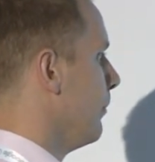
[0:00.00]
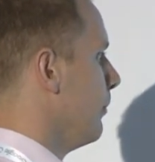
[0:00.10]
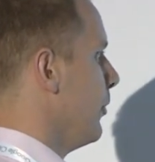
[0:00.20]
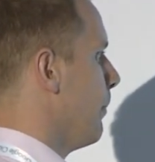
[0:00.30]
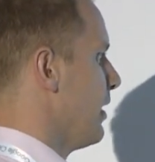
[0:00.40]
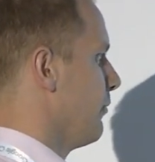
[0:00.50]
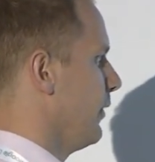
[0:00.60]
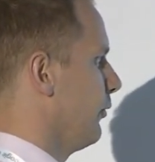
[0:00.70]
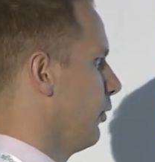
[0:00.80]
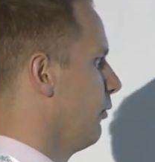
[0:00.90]
the
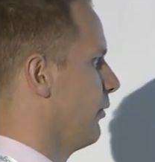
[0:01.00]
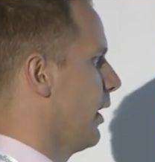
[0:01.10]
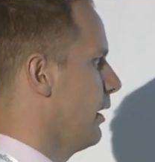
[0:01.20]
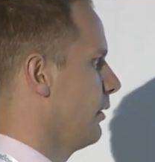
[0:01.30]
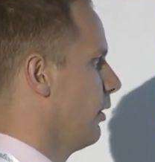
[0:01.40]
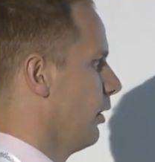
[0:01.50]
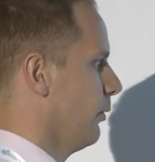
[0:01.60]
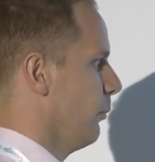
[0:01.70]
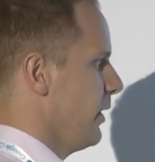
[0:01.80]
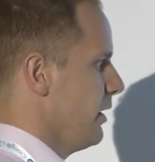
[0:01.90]
benefits of that are
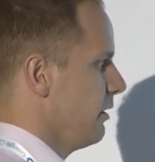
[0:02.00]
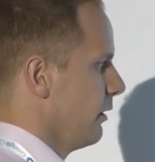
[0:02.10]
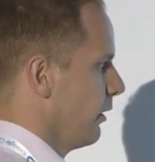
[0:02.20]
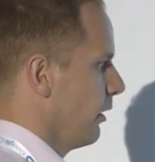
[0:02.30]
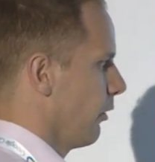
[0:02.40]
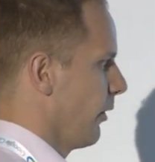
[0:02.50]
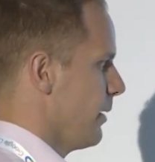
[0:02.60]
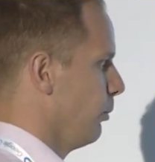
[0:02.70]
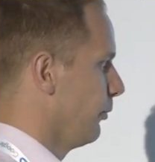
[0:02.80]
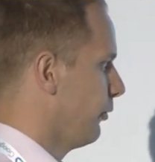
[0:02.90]
that we are
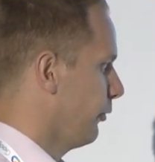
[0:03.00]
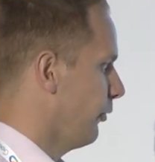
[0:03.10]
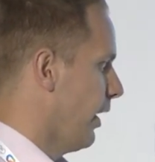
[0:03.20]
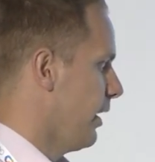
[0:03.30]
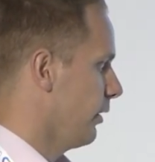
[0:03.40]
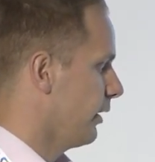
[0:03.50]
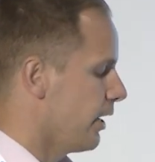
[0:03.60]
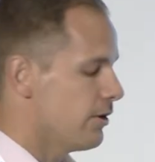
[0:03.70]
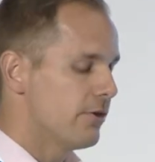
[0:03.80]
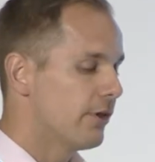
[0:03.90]
able to say,
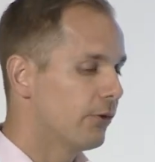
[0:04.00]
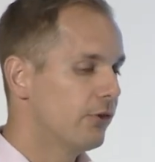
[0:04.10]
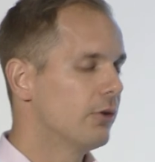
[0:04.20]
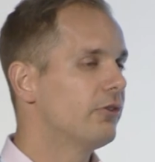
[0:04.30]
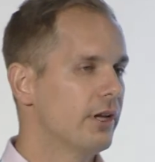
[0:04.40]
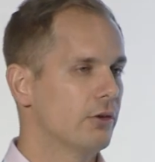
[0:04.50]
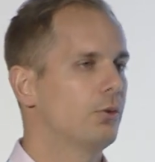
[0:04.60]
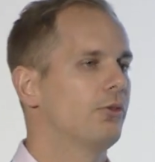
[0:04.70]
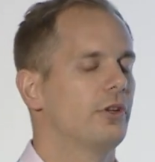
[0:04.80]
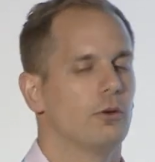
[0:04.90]
okay, there is no technical
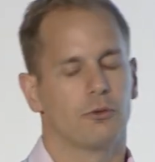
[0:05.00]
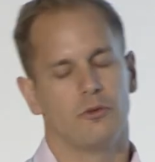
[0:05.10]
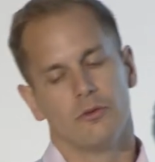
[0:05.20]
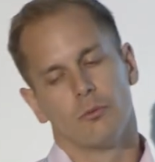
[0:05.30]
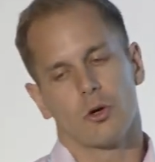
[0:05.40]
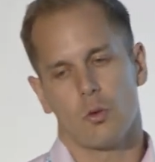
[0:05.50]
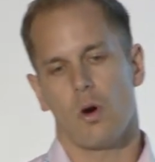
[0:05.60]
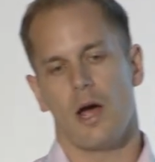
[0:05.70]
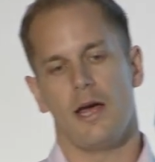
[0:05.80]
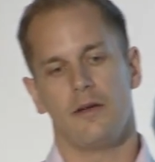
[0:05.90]
skills
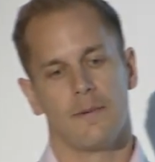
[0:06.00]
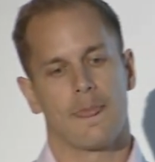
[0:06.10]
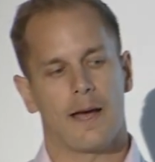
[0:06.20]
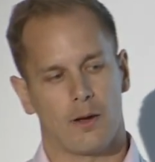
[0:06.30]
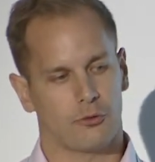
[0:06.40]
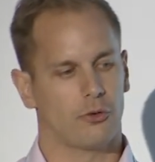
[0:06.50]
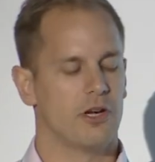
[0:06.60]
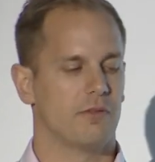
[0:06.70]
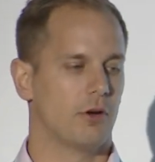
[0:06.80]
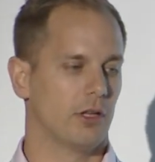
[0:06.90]
required outside
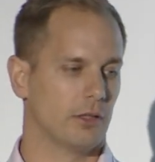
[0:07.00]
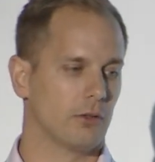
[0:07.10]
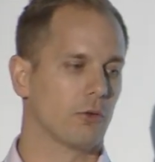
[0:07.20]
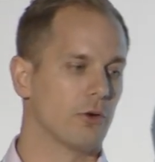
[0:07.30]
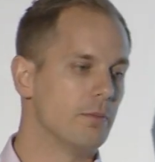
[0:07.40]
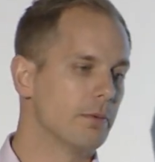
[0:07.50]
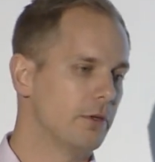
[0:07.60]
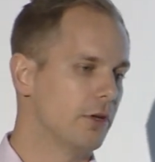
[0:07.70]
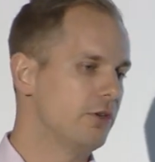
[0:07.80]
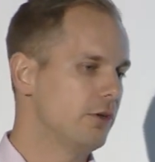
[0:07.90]
of our little group.
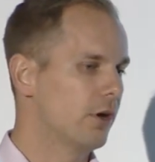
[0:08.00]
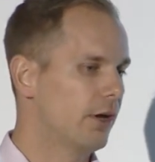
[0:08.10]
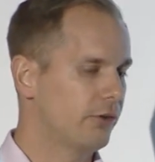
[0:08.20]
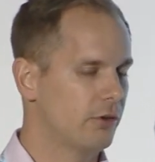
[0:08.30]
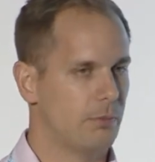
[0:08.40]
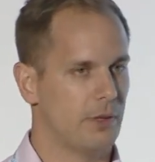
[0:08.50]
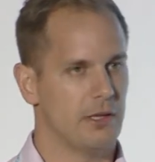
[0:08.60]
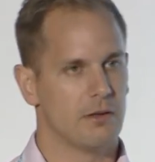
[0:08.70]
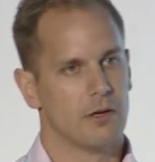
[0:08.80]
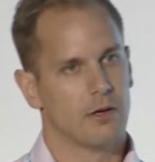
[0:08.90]
You guys can
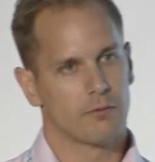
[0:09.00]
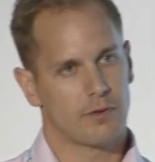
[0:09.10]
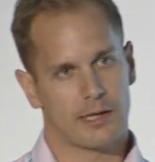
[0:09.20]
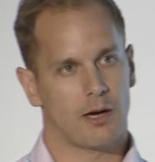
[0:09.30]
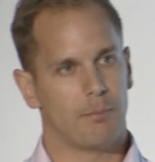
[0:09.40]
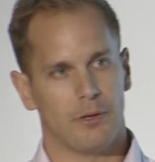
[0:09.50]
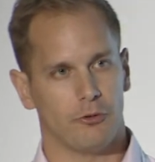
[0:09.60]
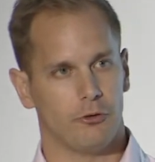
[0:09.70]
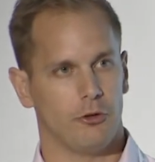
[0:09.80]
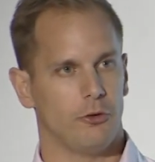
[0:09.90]
be flat out
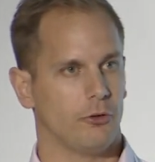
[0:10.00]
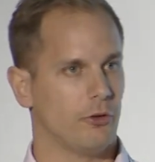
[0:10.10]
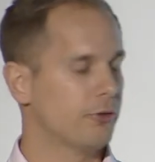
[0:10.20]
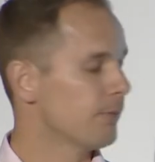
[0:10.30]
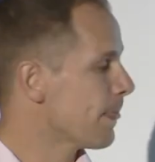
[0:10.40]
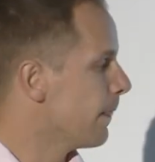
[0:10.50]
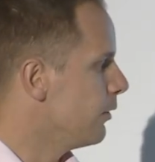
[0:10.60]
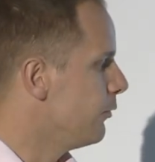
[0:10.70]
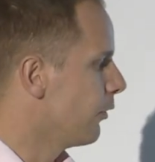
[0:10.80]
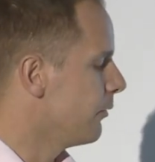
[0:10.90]
business users.
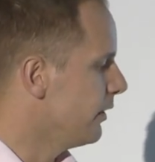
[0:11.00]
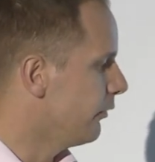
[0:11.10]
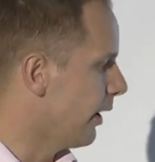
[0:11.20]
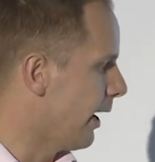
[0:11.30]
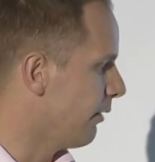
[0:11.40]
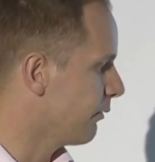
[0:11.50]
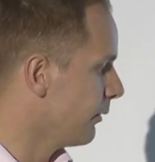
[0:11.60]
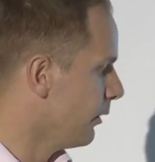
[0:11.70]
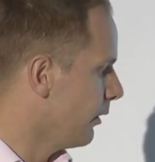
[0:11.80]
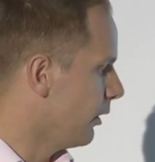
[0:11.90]
You don't need to have
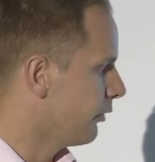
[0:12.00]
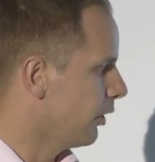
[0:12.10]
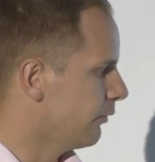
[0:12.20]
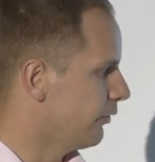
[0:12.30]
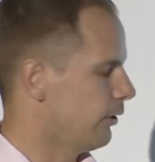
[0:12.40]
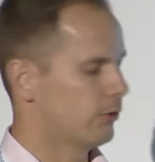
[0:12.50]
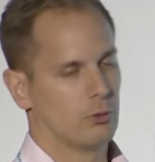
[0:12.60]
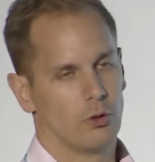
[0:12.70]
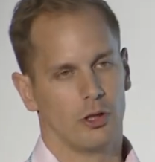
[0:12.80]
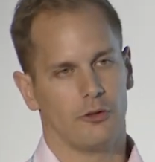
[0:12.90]
a ton of technical
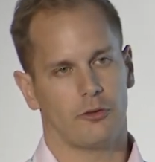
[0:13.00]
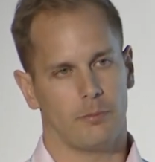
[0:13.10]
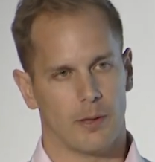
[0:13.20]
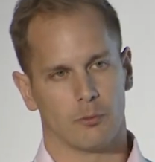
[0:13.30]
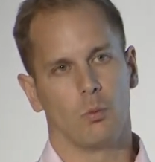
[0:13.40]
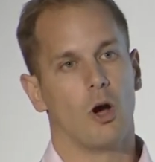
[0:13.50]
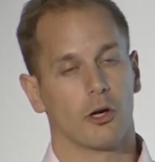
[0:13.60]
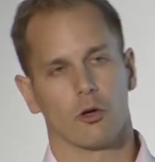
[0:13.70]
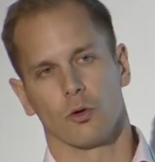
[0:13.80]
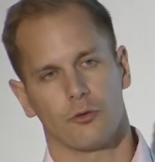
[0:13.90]
knowledge to be able to work
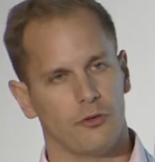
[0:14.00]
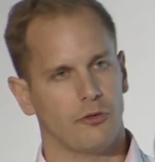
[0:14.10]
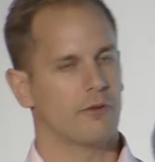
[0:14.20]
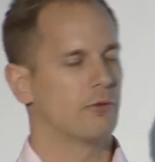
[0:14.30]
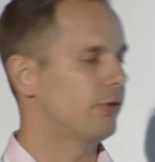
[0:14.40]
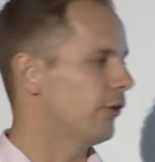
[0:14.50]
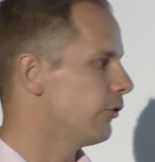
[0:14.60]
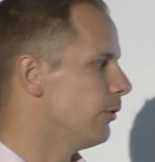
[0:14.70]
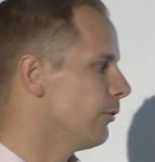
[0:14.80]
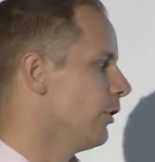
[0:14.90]
across these different
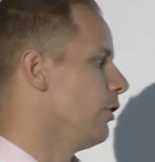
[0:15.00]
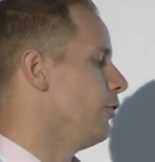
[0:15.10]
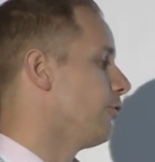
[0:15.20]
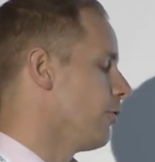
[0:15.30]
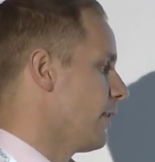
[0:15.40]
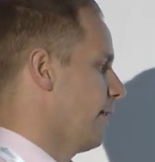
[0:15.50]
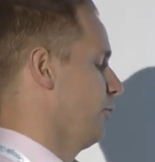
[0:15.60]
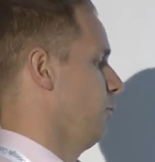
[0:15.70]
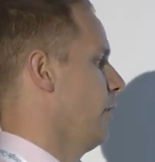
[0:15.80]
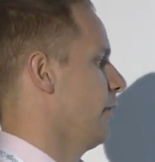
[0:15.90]
systems. You don't have to
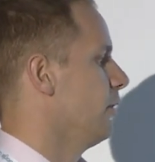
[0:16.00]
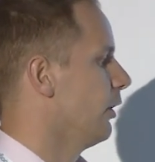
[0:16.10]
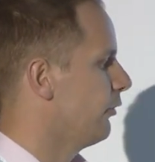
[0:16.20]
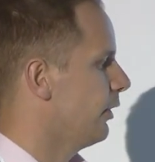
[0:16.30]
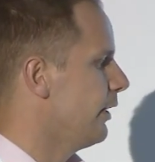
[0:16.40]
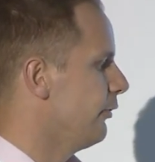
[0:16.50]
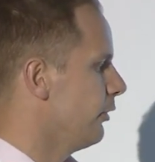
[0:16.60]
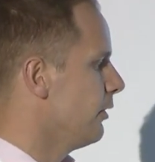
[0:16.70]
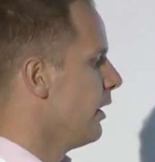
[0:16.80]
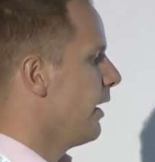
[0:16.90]
work in
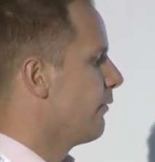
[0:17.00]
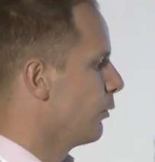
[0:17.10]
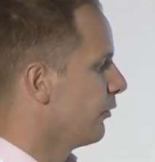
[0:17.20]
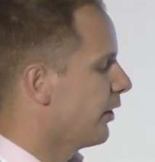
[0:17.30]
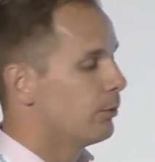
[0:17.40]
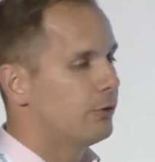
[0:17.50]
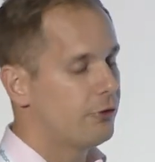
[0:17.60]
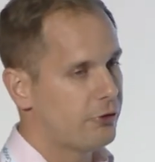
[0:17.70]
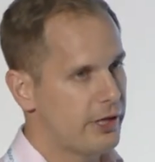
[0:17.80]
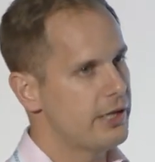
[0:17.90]
isolation. Everyone's able to
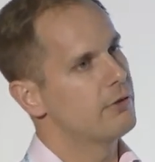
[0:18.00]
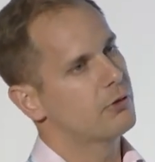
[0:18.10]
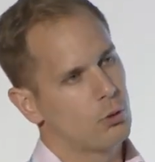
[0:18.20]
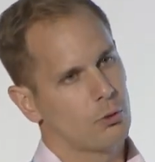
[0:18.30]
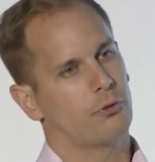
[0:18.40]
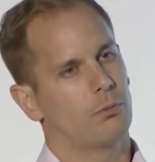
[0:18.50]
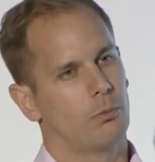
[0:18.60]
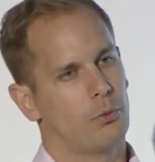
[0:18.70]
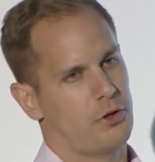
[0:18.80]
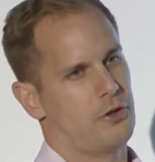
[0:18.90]
see it. Of course,
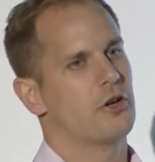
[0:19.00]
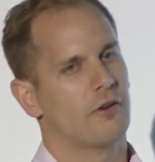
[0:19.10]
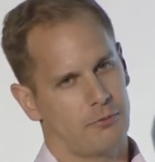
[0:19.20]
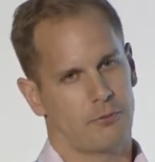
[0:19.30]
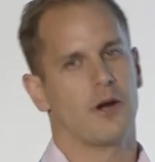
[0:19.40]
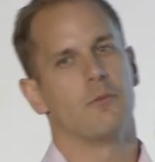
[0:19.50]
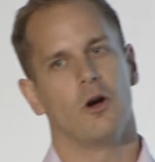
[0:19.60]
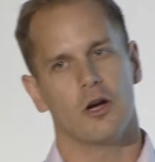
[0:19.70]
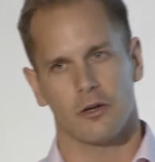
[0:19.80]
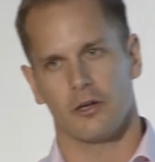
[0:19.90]
within a governed
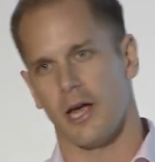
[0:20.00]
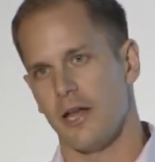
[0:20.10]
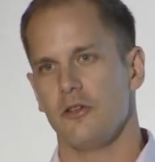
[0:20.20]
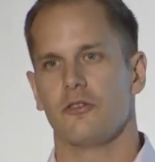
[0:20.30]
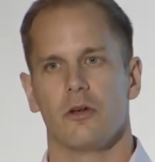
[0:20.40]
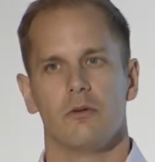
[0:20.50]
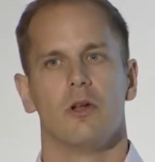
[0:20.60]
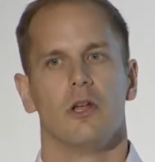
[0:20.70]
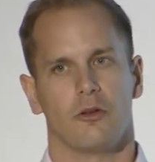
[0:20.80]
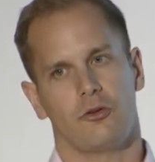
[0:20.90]
framework, again, you don't
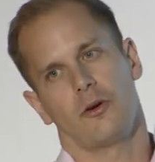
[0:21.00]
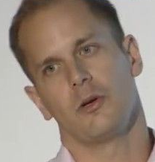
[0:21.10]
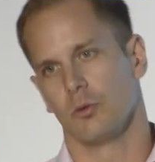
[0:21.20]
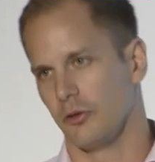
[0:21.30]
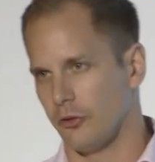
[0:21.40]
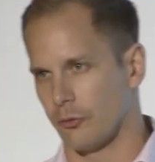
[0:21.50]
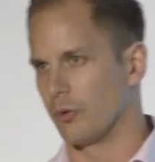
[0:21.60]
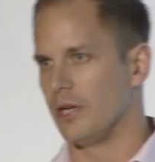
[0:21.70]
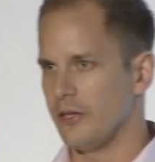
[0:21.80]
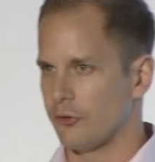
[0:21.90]
necessarily want to just
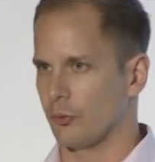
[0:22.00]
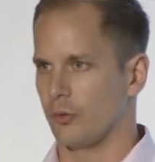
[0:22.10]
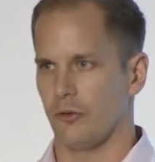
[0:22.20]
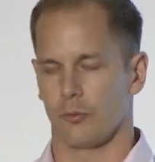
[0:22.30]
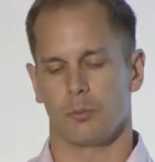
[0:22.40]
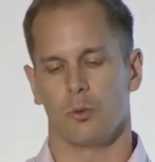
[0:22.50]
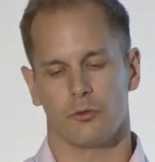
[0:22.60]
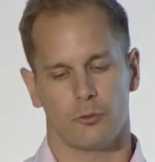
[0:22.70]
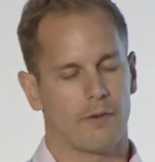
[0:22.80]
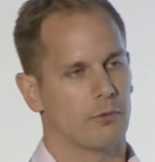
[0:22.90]
release all these reports
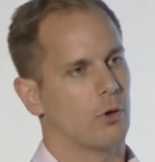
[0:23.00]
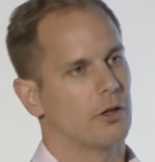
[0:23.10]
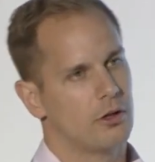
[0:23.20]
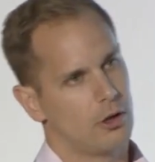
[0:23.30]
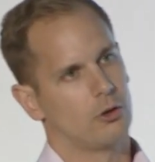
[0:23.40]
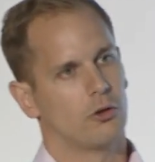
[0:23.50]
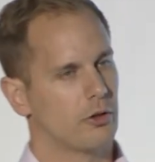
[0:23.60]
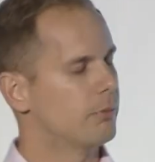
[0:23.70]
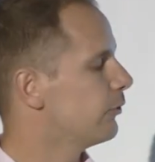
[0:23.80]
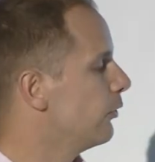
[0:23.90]
to everyone. A
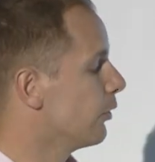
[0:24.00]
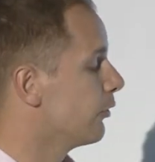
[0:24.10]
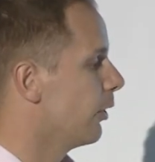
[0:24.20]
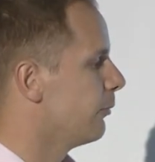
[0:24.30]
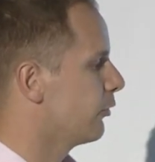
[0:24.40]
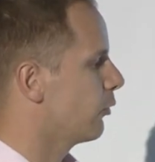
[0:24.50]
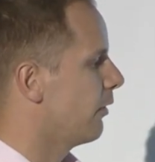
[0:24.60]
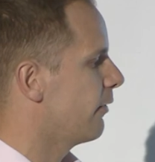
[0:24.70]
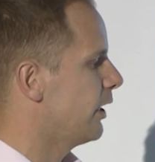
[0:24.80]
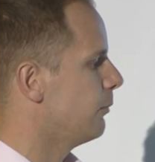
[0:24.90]
lot of times it's
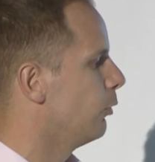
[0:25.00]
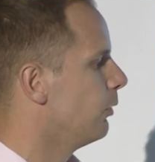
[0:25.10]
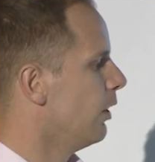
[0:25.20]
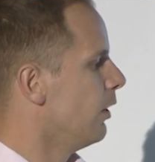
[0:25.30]
quite valuable.